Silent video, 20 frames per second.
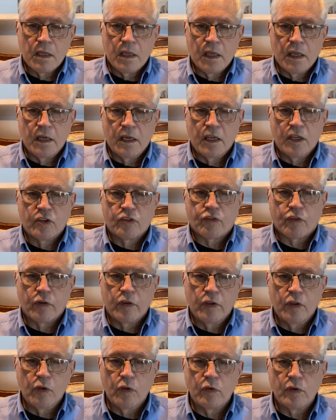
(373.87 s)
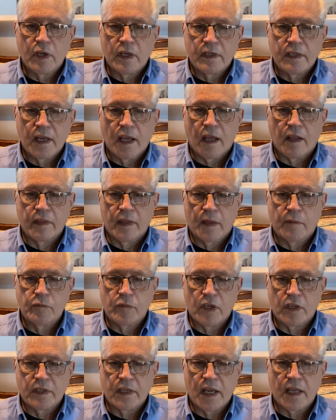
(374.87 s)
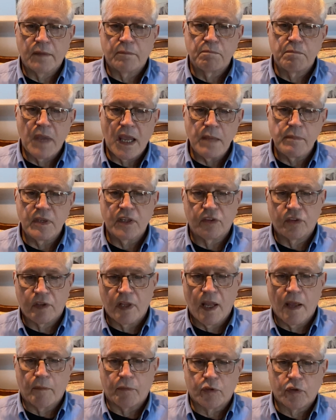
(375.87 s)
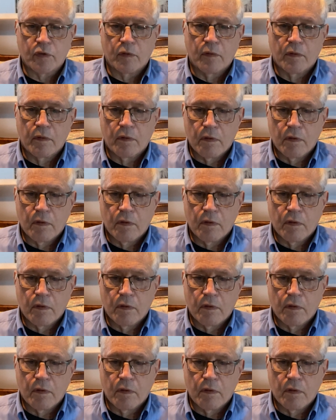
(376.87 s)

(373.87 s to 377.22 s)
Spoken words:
It is for you to tell them to take baby steps.